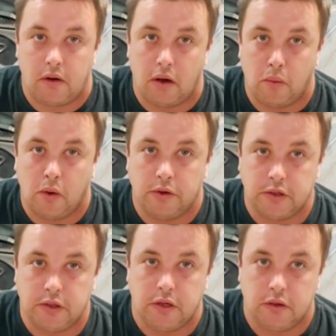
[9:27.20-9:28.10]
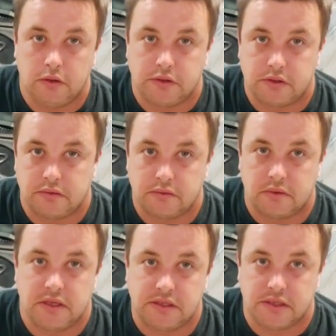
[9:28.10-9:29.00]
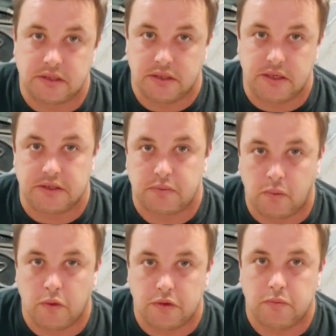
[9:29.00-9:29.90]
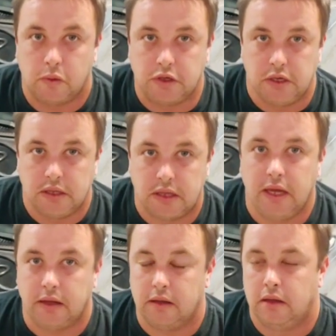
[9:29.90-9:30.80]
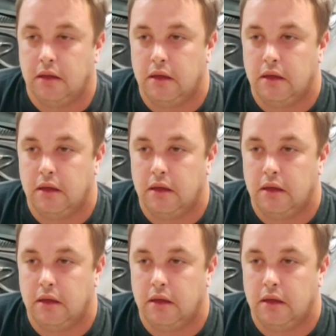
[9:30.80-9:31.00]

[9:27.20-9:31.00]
I want to use this, and this. What do you think?